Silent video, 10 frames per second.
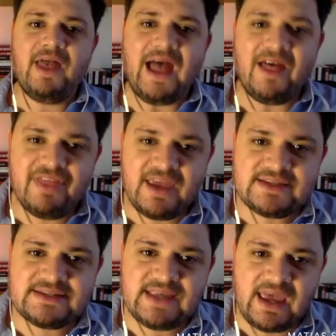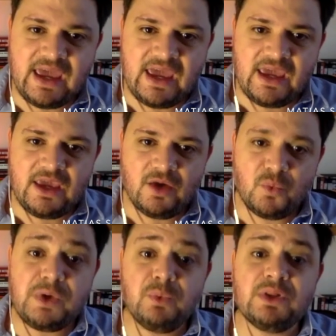and they say,
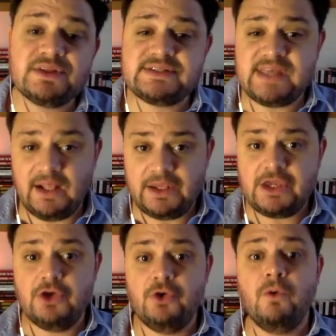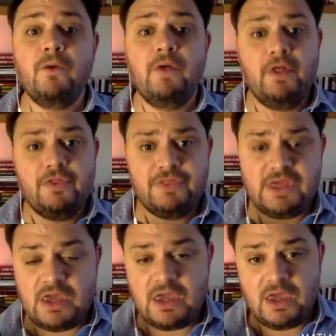we will sell you
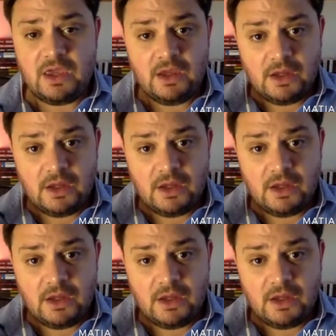the